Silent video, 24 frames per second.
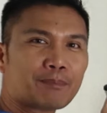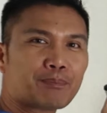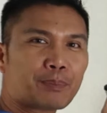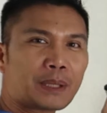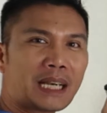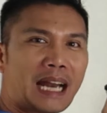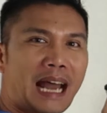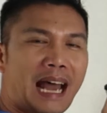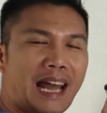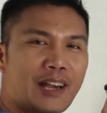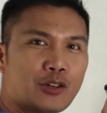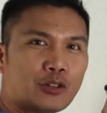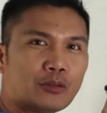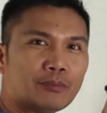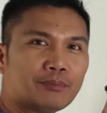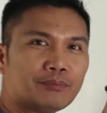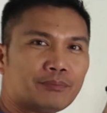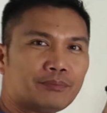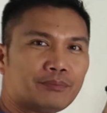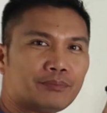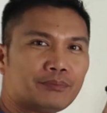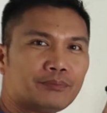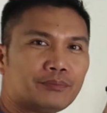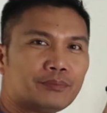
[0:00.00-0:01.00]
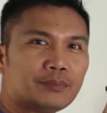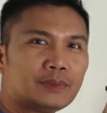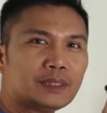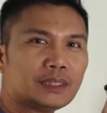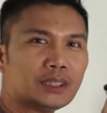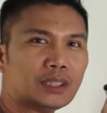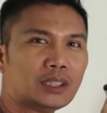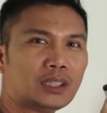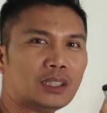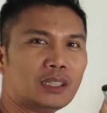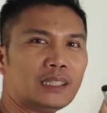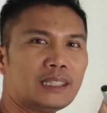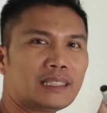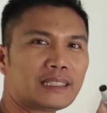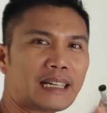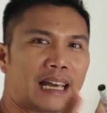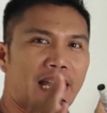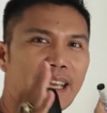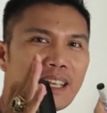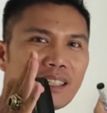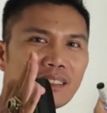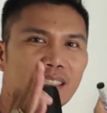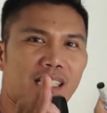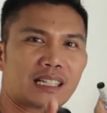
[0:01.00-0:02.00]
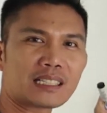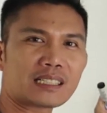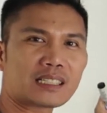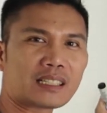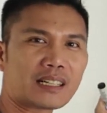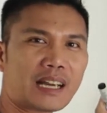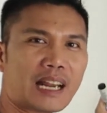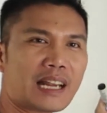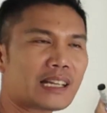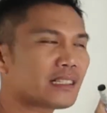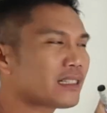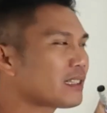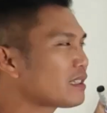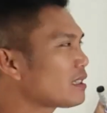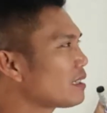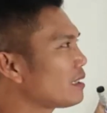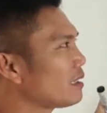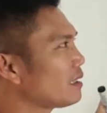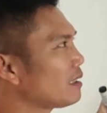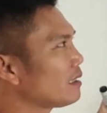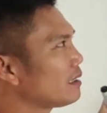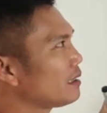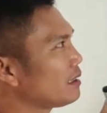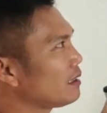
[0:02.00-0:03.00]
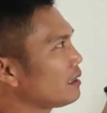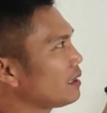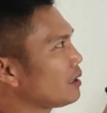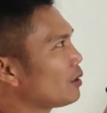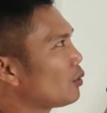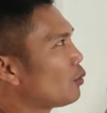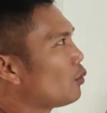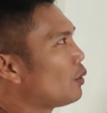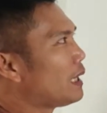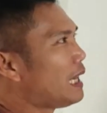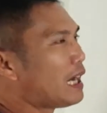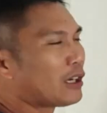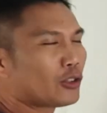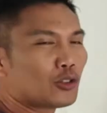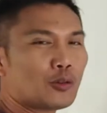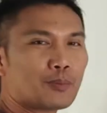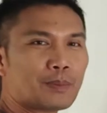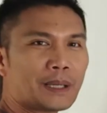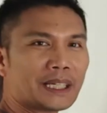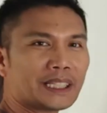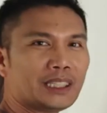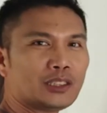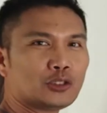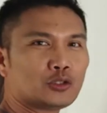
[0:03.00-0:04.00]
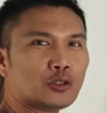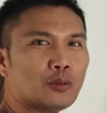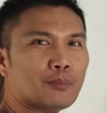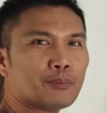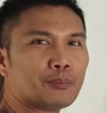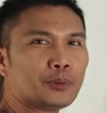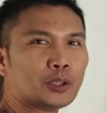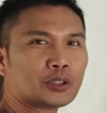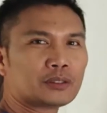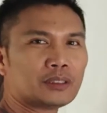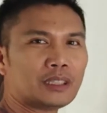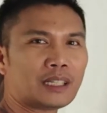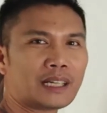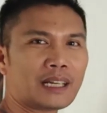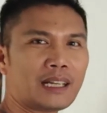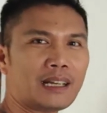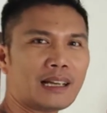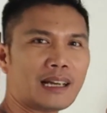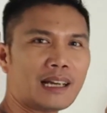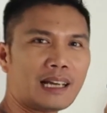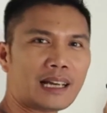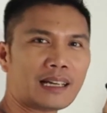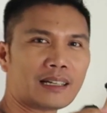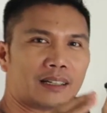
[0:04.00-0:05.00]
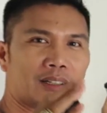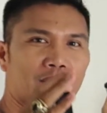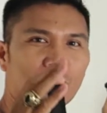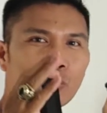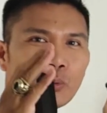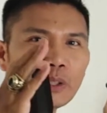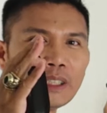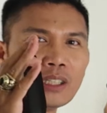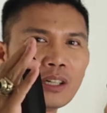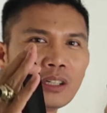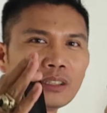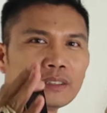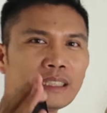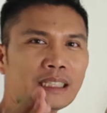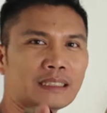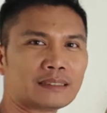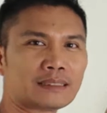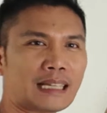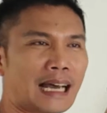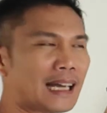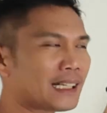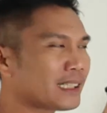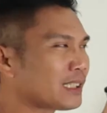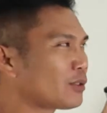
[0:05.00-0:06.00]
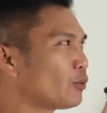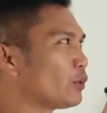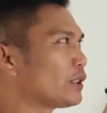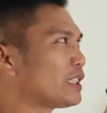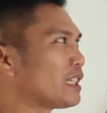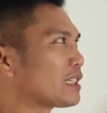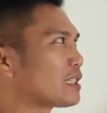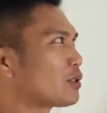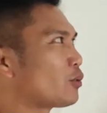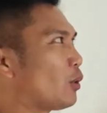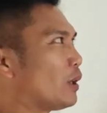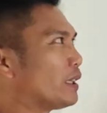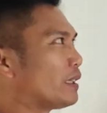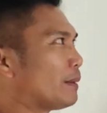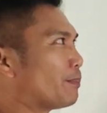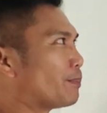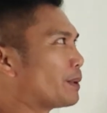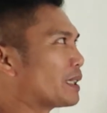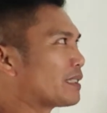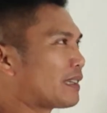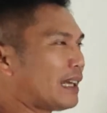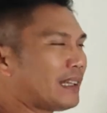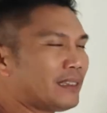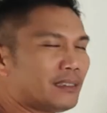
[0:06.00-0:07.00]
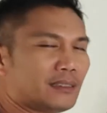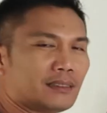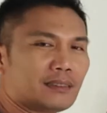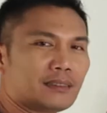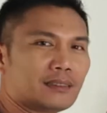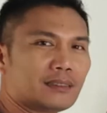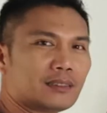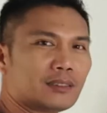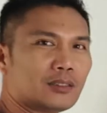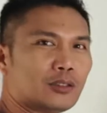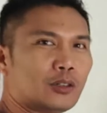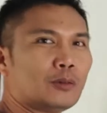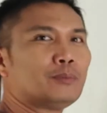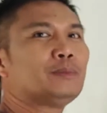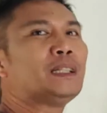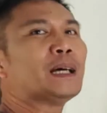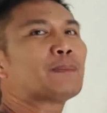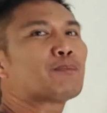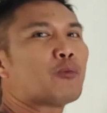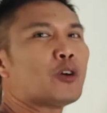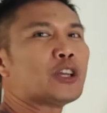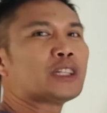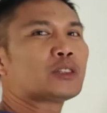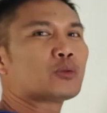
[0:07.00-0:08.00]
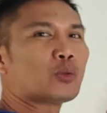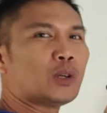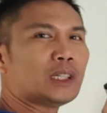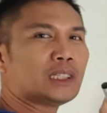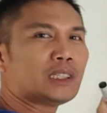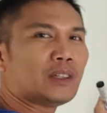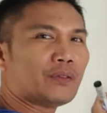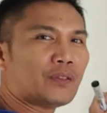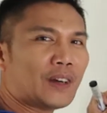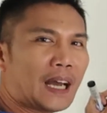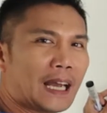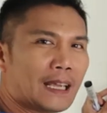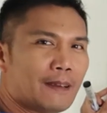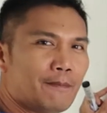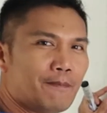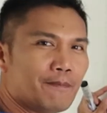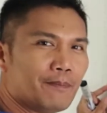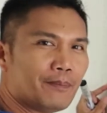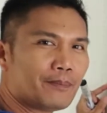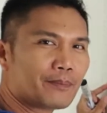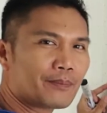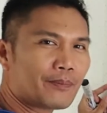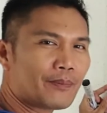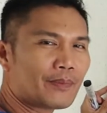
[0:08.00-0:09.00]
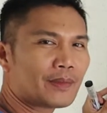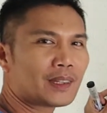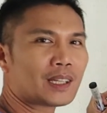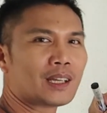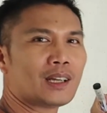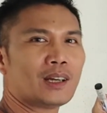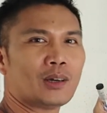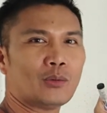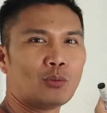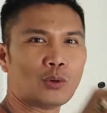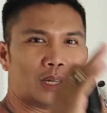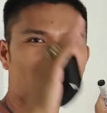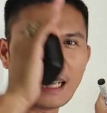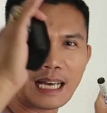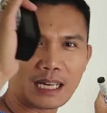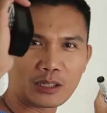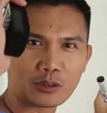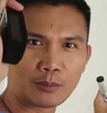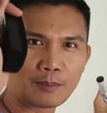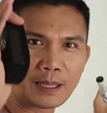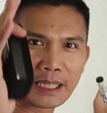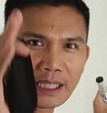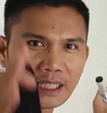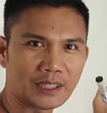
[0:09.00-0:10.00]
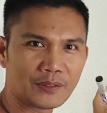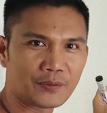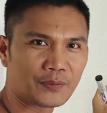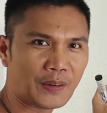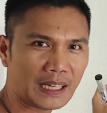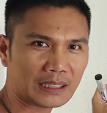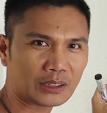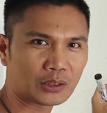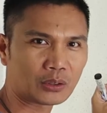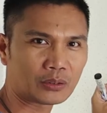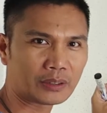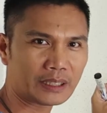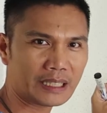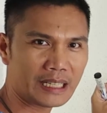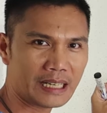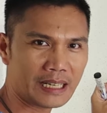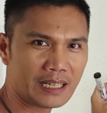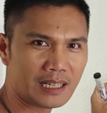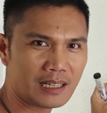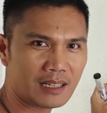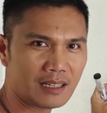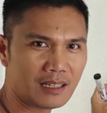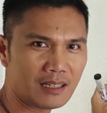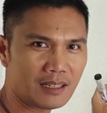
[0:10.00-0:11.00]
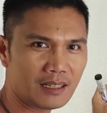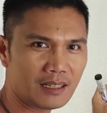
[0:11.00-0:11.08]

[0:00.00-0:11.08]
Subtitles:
per annum, no, na interest rates, wala ko paging compute dari ang withholding tax, which is 20% of the 0.25. Wala ko paging factor in